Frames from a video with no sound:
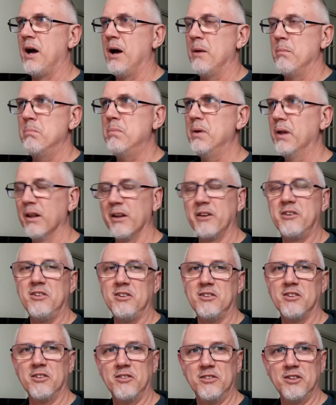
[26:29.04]

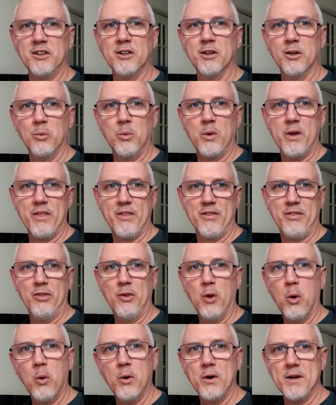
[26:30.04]
ability to deal with
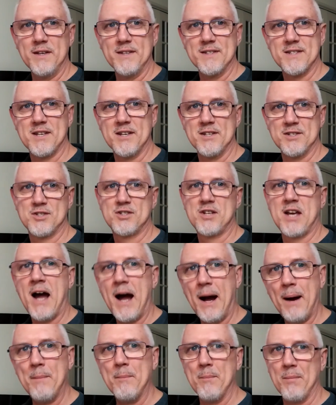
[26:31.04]
noise has
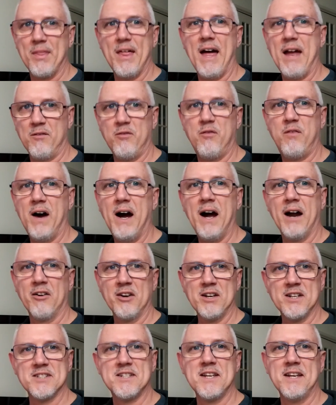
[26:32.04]
come that far
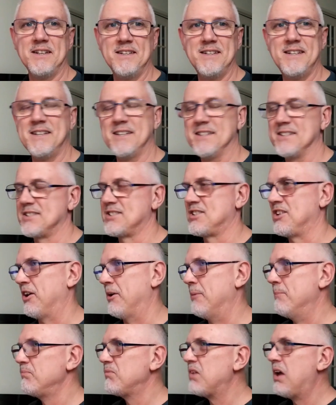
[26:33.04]
in 10 years.
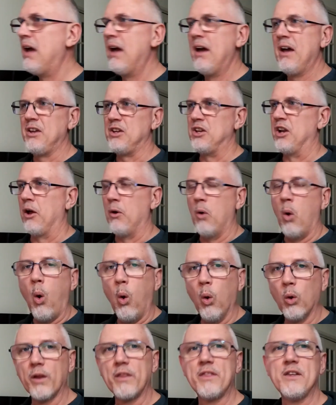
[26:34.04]
So, you know,
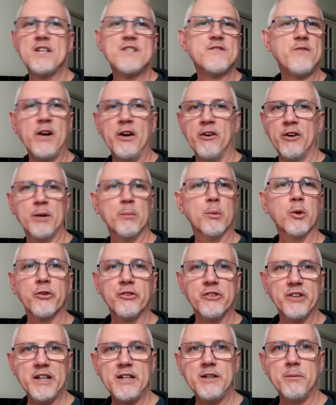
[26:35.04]
all of these
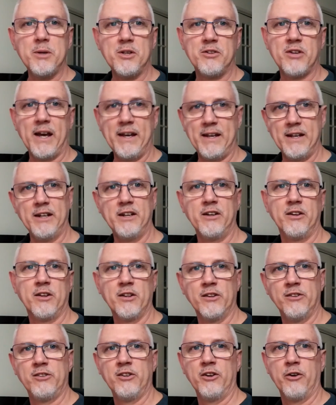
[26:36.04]
variables need to be taken into
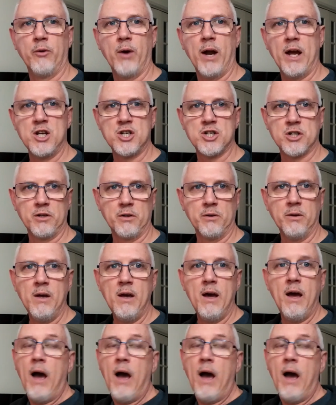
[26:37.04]
consideration,